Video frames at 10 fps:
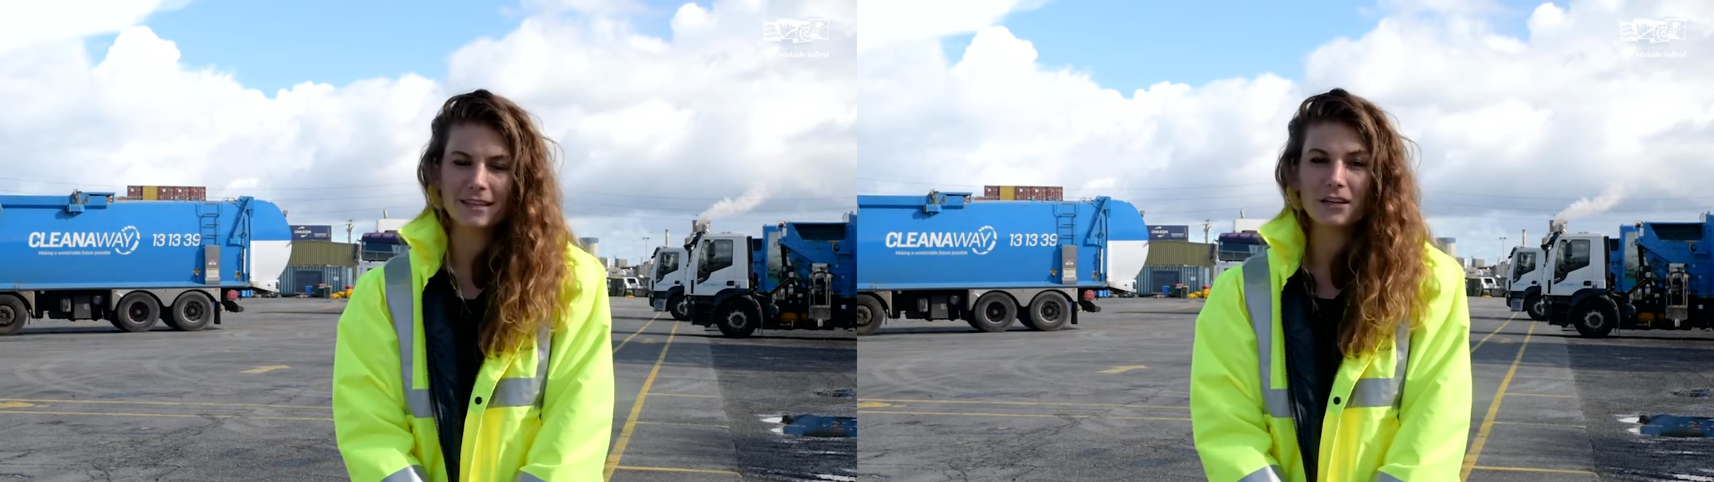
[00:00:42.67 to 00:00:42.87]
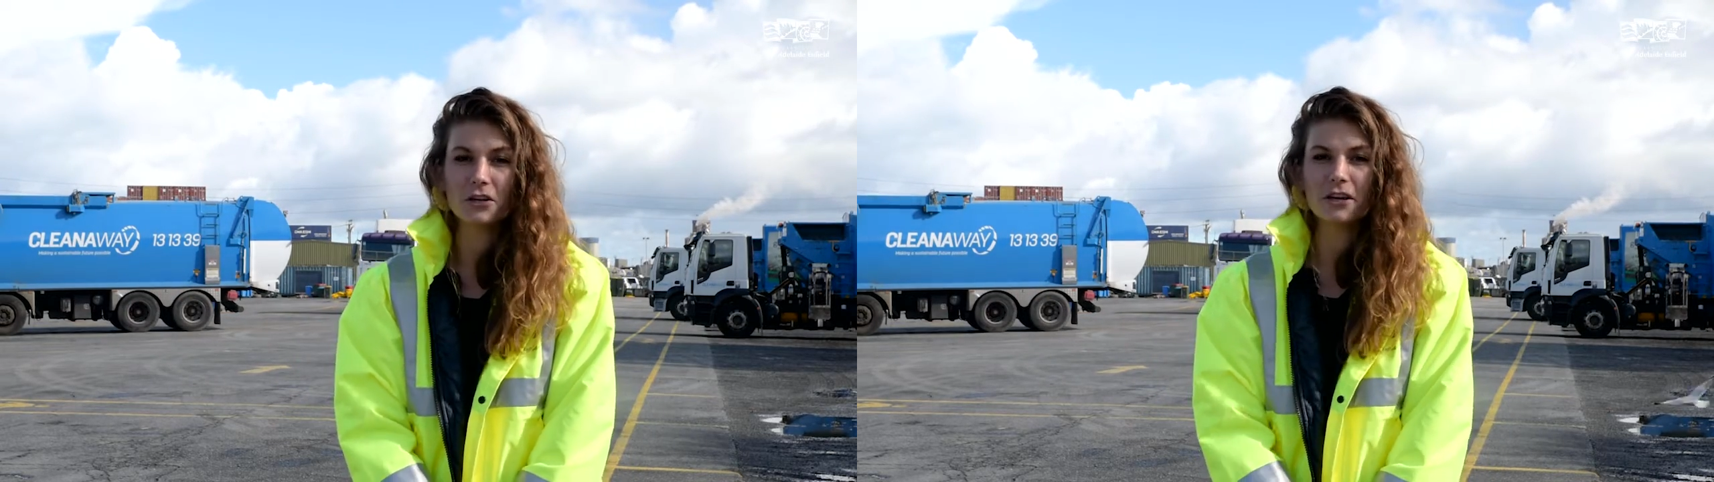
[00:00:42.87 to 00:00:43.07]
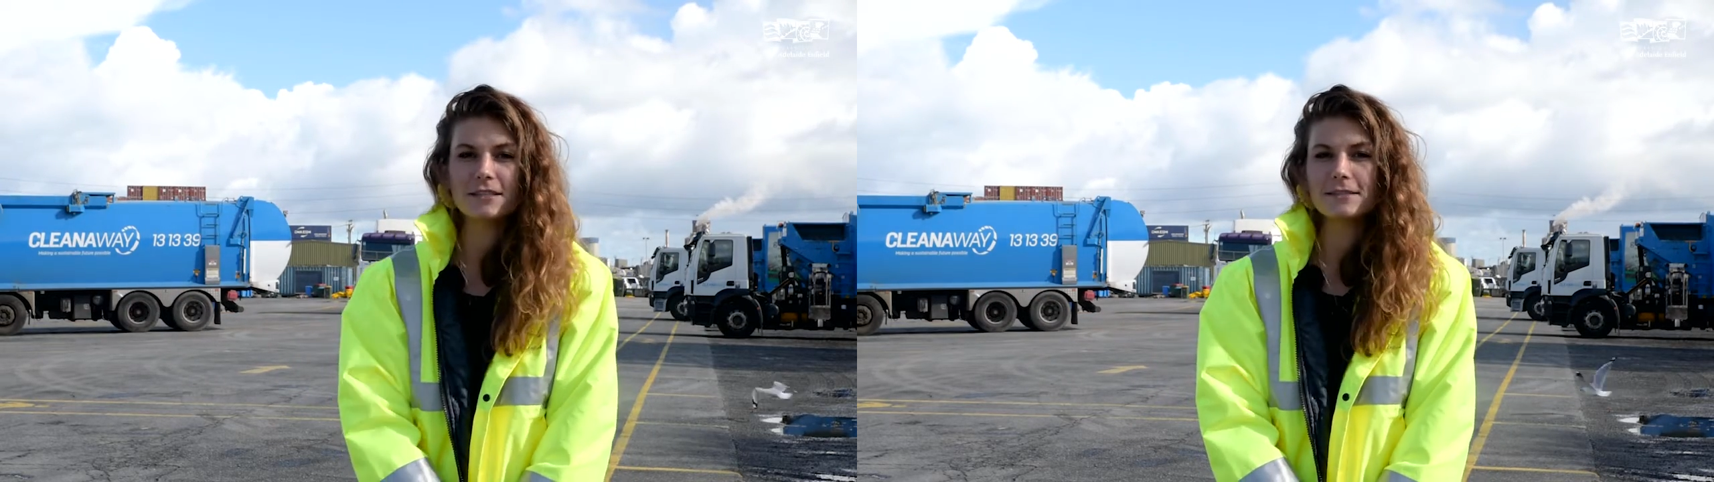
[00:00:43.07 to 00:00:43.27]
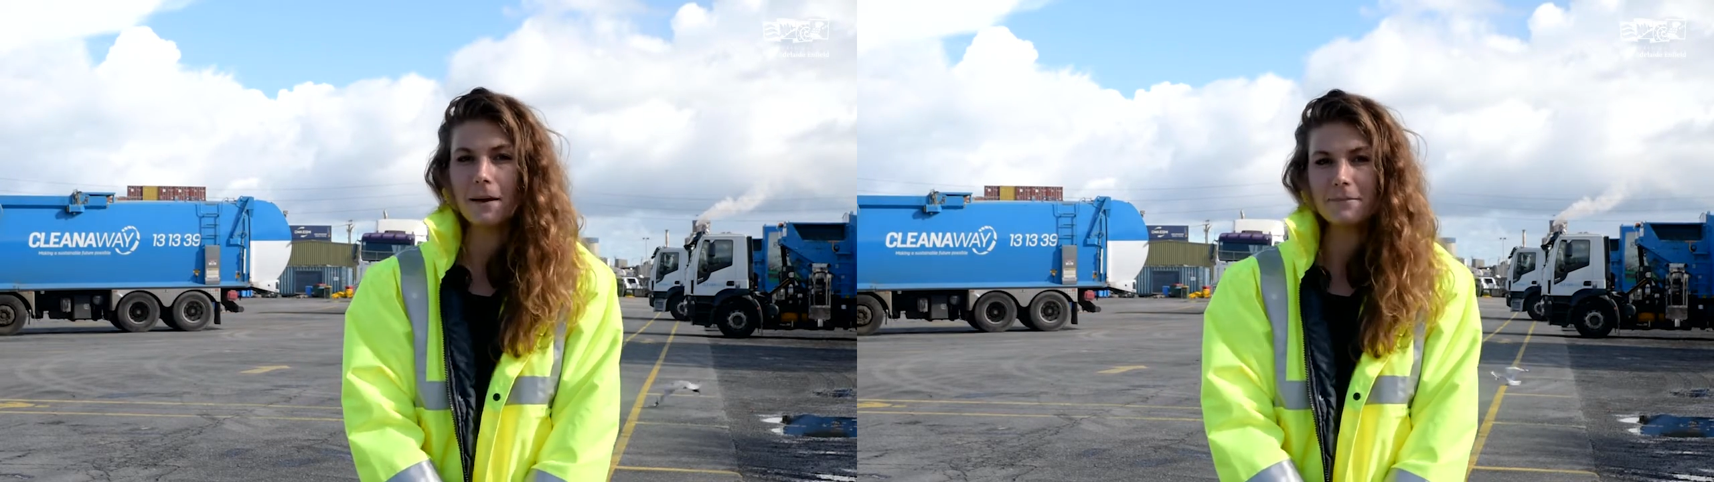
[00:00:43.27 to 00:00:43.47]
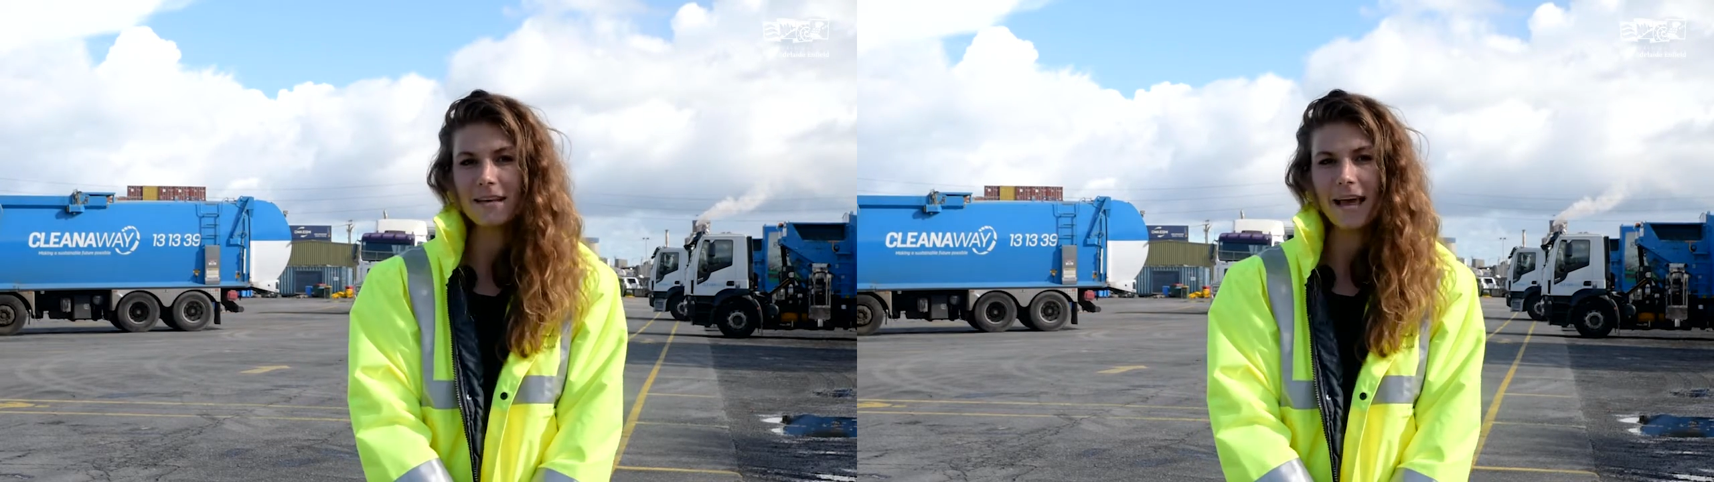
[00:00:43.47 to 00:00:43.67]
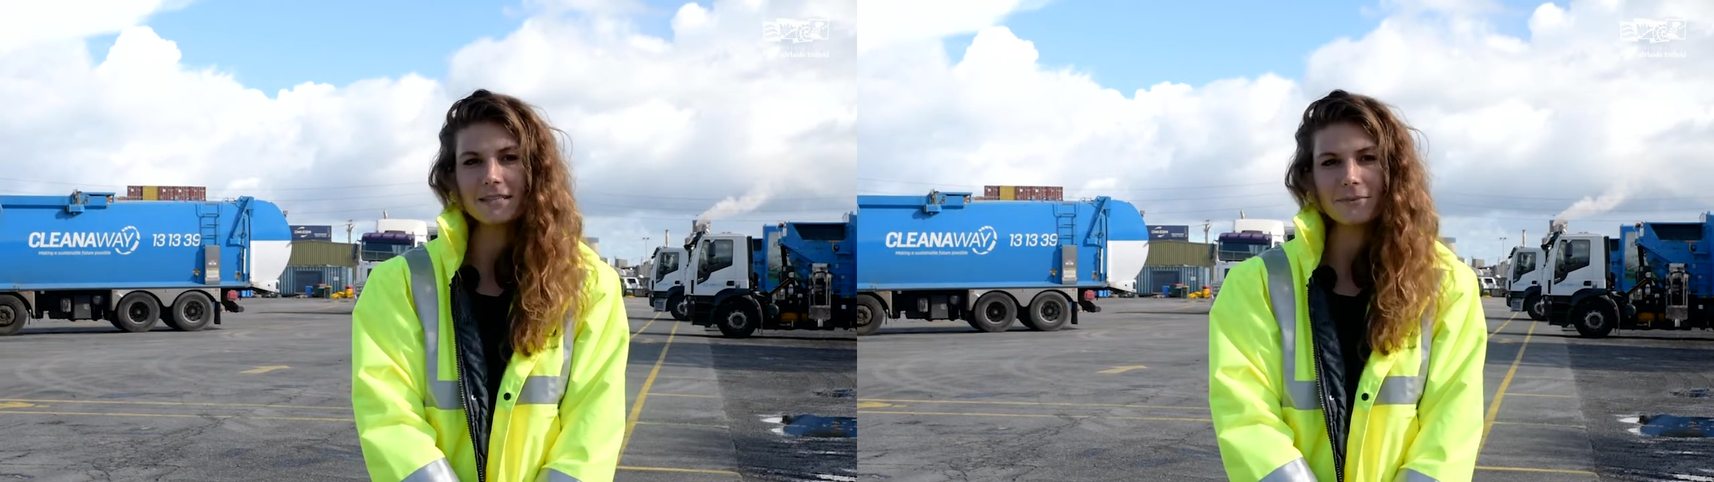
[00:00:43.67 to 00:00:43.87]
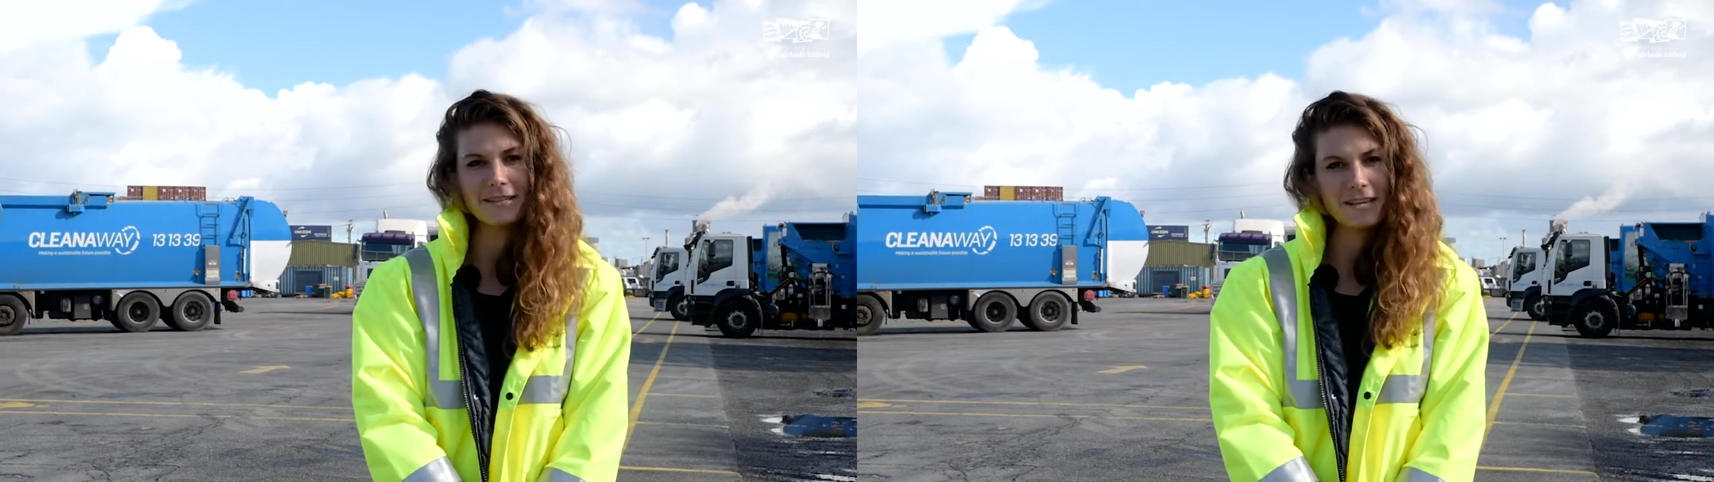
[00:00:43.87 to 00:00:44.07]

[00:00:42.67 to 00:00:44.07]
including some days where